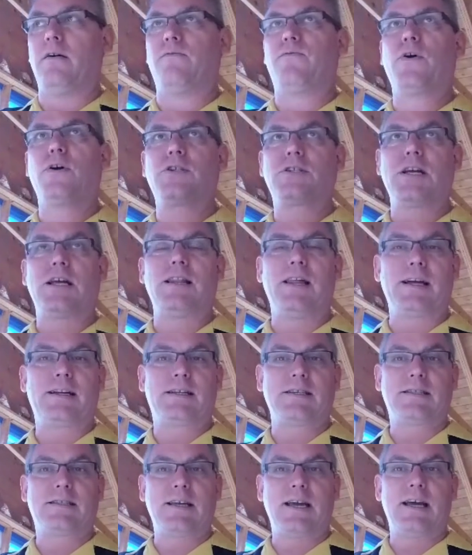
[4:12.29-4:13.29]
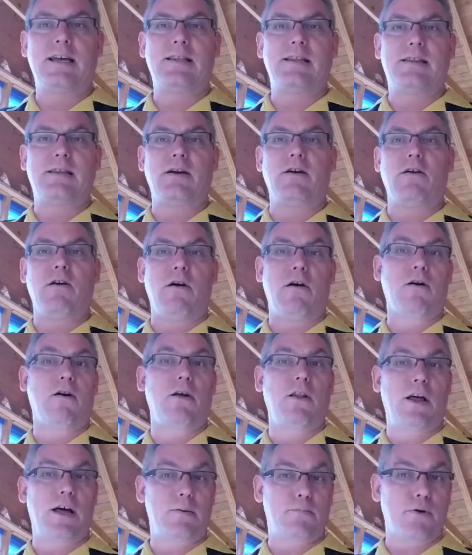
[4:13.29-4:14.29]
First, I'd like to say that there are a
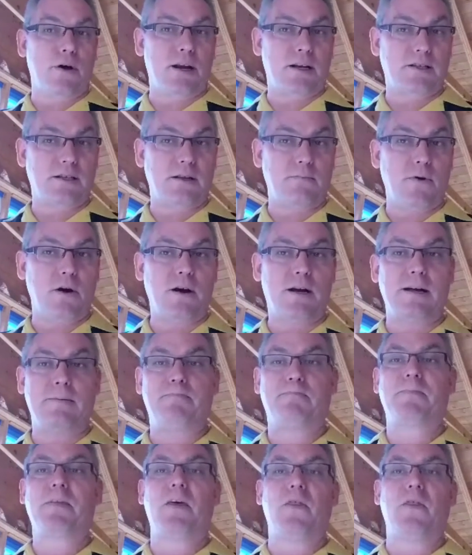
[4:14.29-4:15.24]
lot of products on the market.